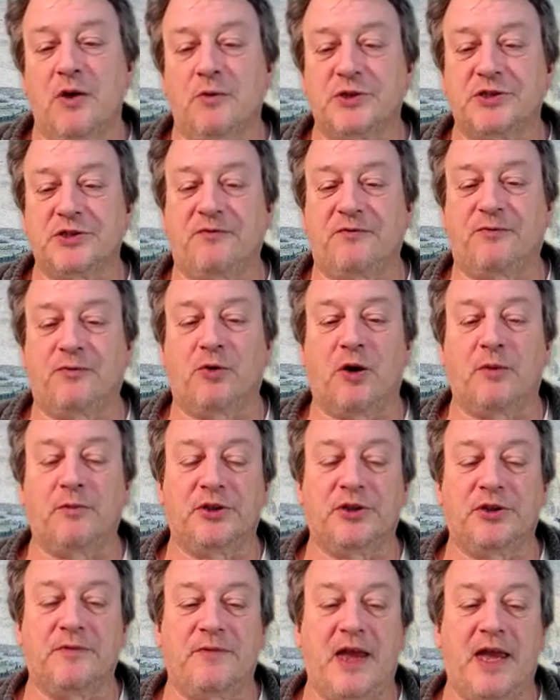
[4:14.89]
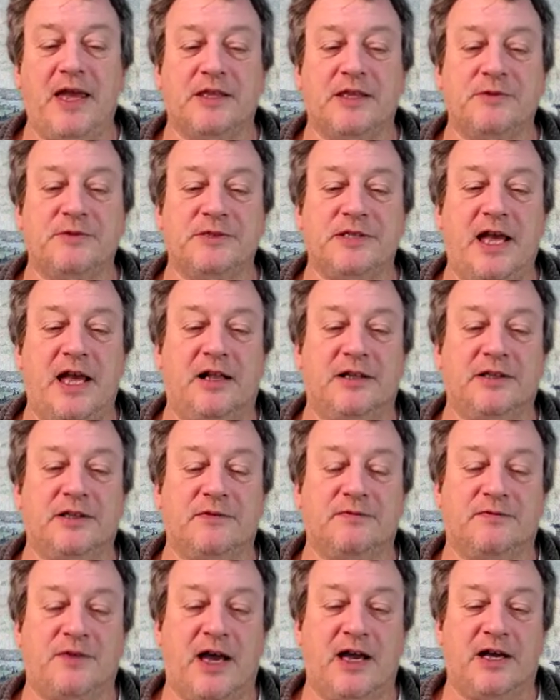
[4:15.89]
was the formal debate that was
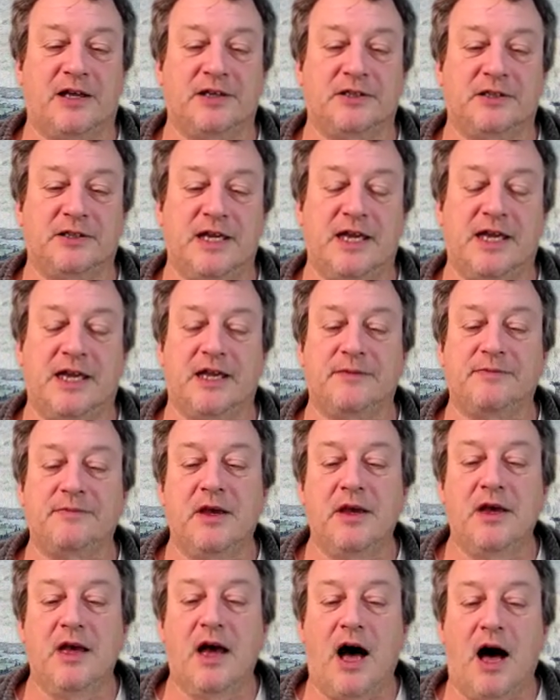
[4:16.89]
held at Valladolid